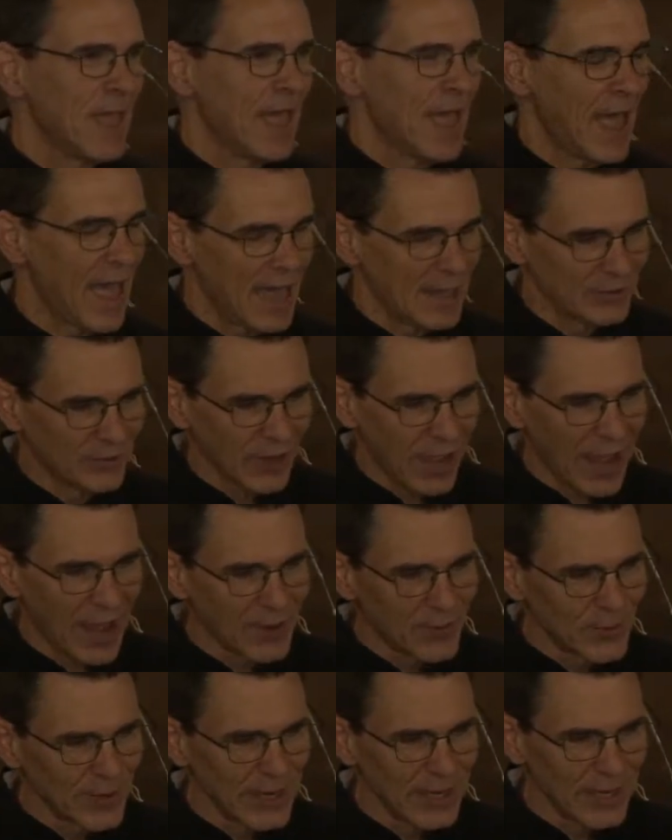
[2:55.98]
As I
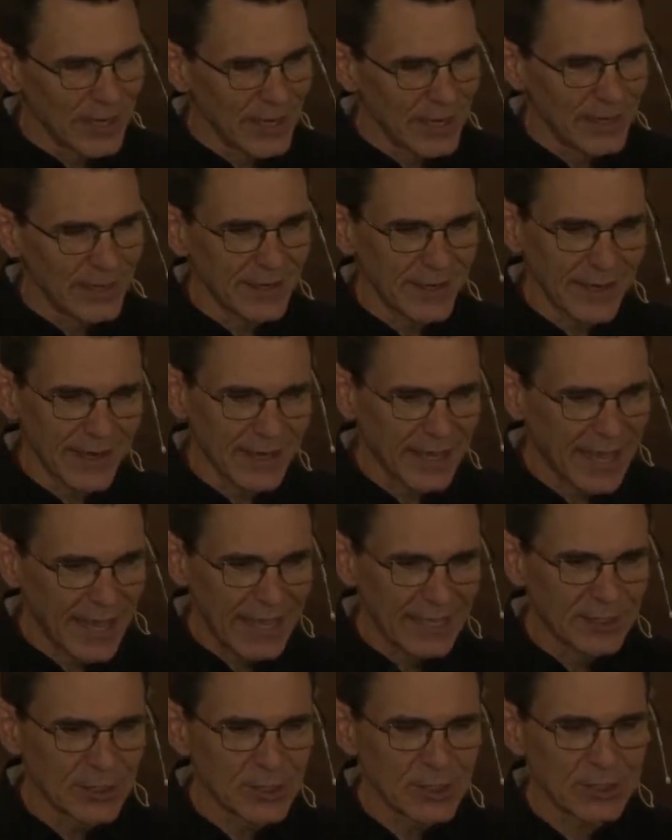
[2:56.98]
read
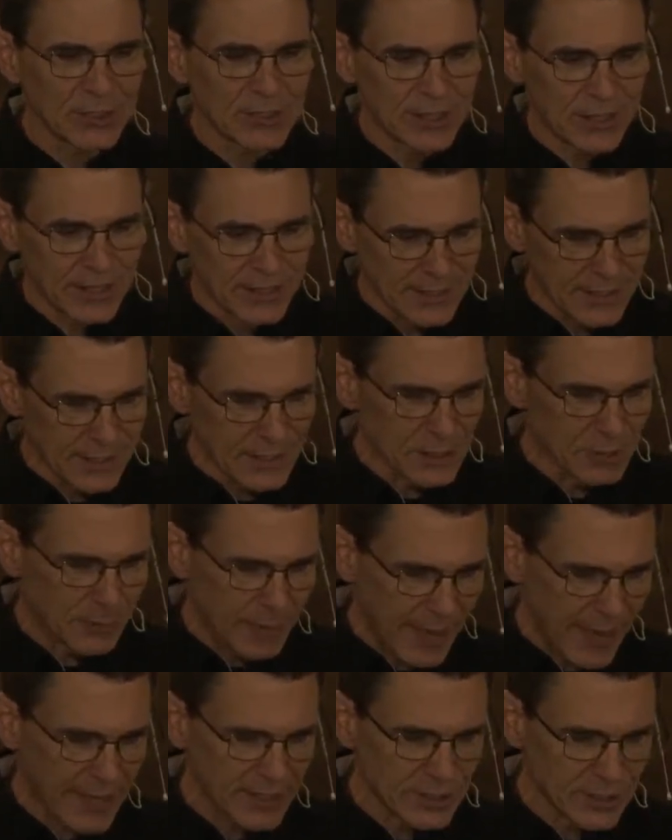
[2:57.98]
against this
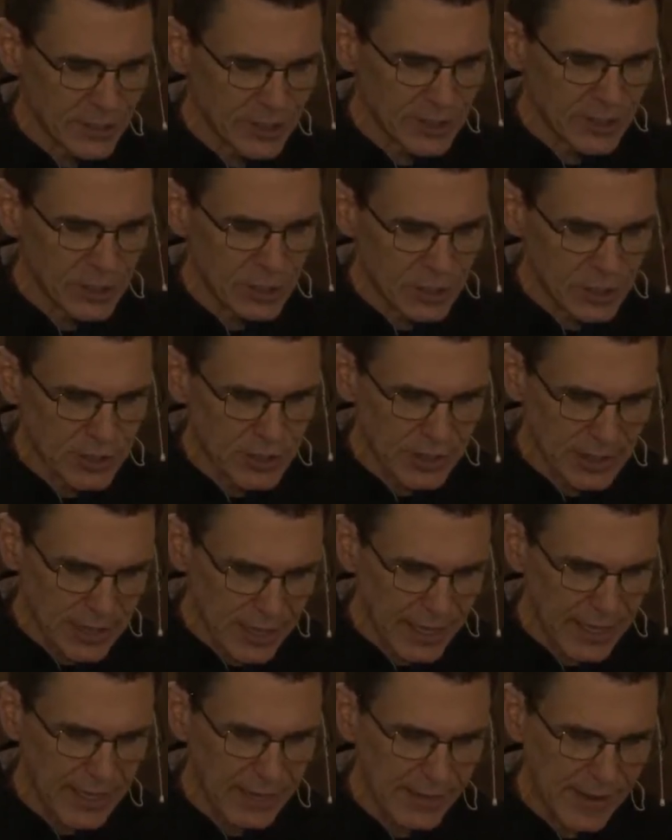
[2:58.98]
passage
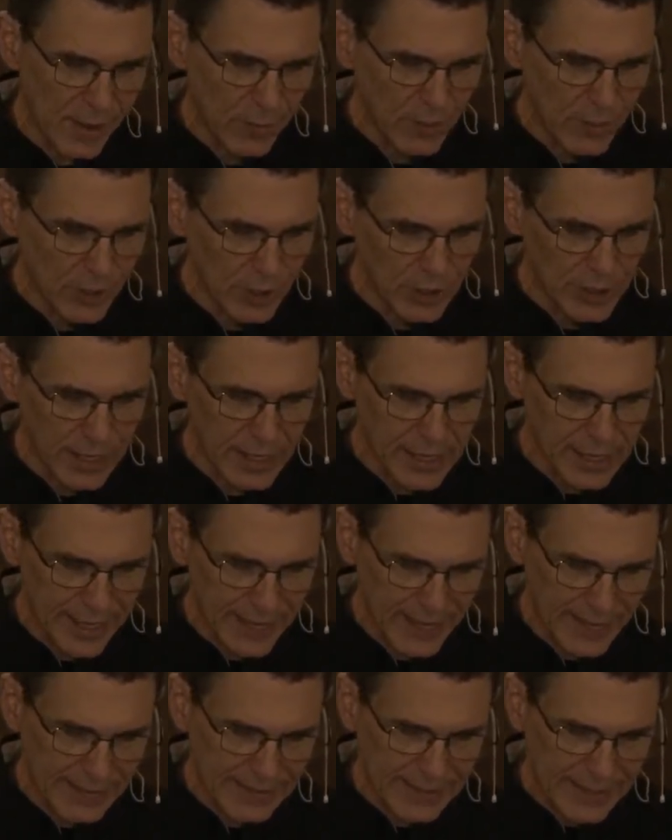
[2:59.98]
today that we're looking at,